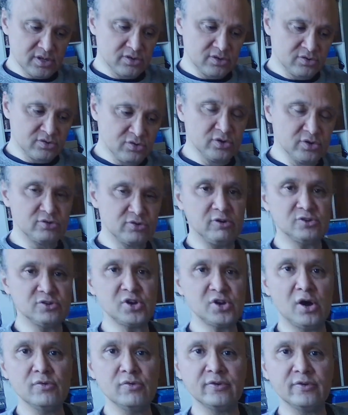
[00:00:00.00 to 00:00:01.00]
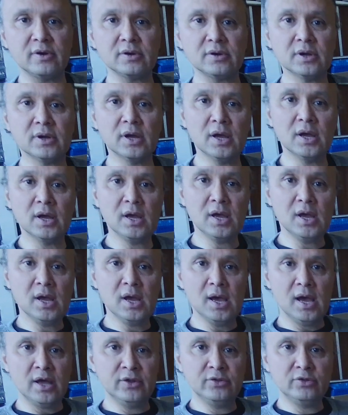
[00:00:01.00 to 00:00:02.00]
do the crossover
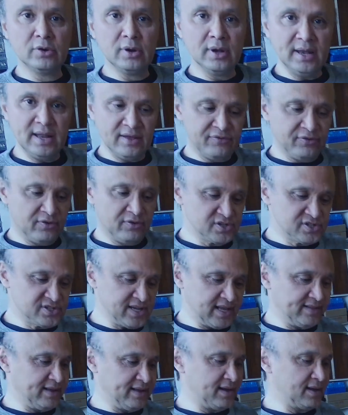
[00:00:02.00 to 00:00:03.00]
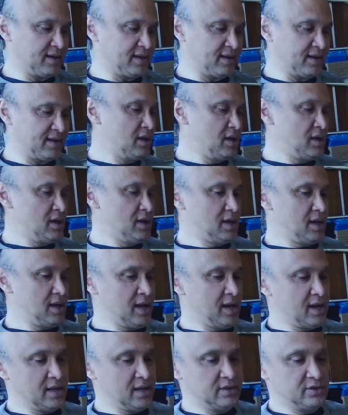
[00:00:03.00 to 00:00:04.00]
and do the level setting
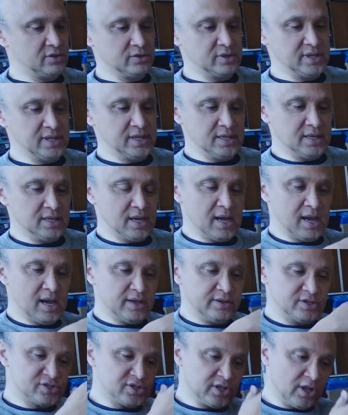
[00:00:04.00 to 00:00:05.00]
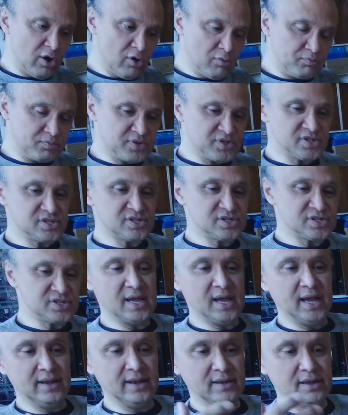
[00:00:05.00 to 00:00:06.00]
and do the slopes
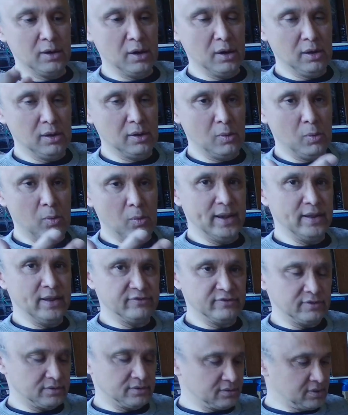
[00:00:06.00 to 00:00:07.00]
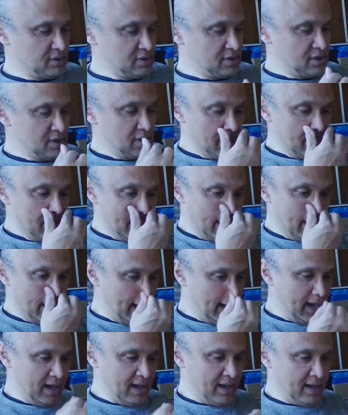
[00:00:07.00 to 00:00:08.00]
and whatever.
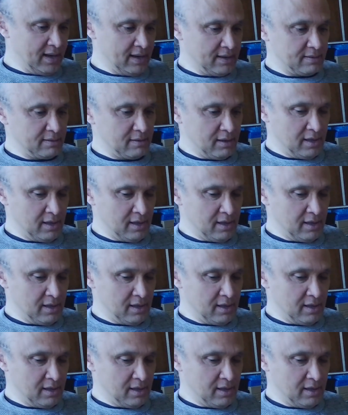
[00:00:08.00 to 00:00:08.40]
And